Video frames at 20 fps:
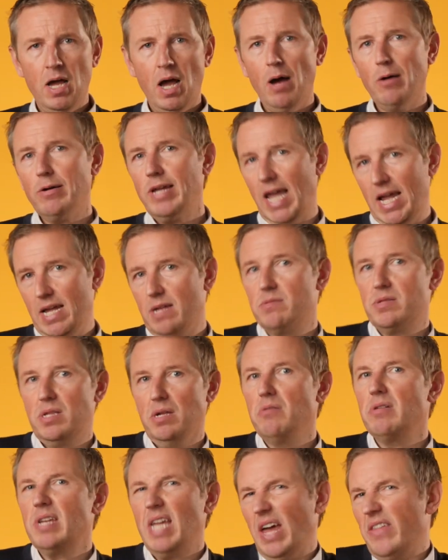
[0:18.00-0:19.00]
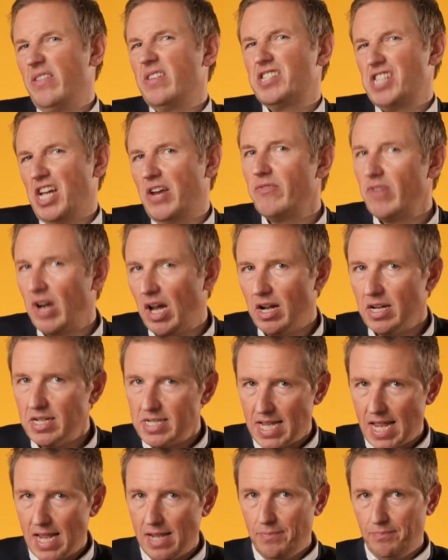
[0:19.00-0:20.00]
Okay, so you get the general
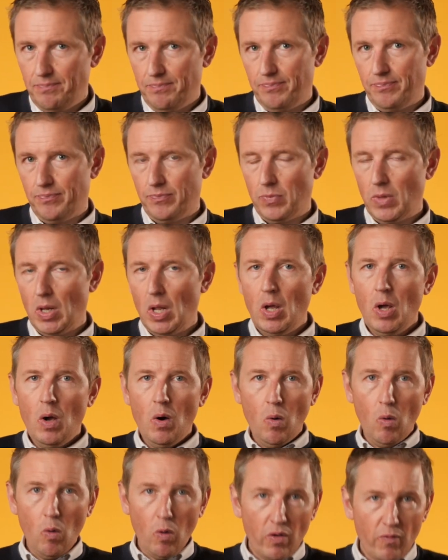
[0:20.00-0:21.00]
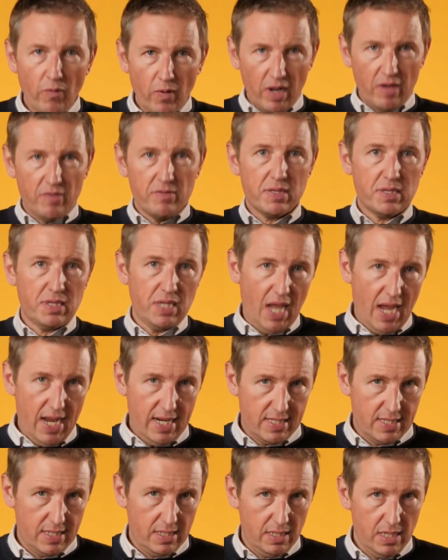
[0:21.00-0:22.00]
idea. All of what I've
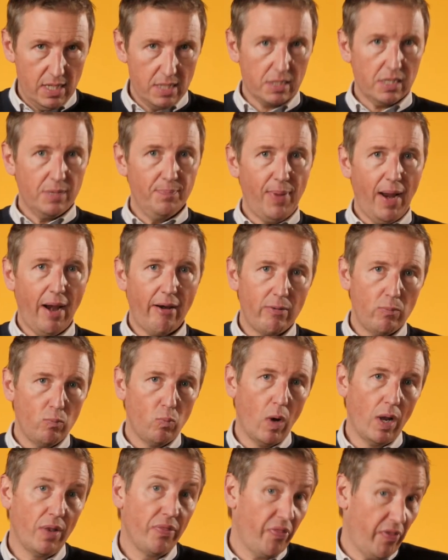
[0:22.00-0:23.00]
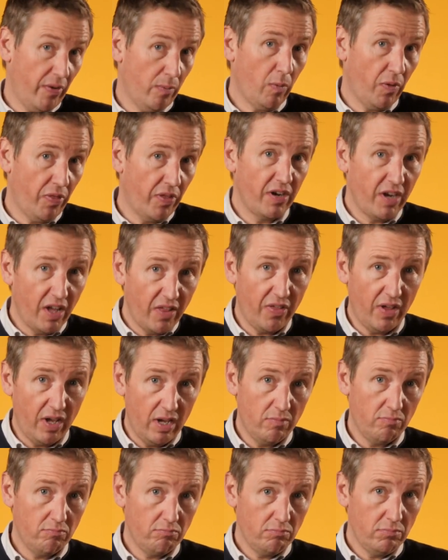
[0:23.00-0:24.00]
said is comparing one thing with another,
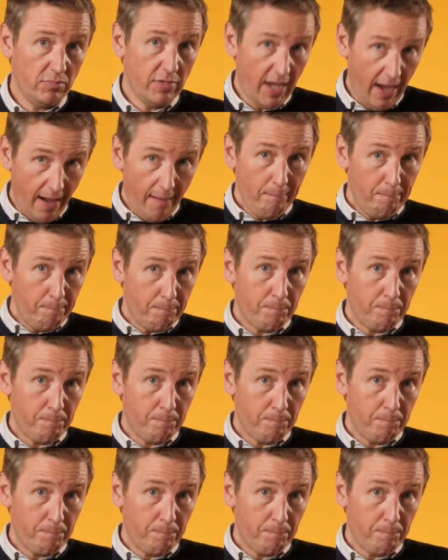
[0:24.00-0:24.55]
yeah?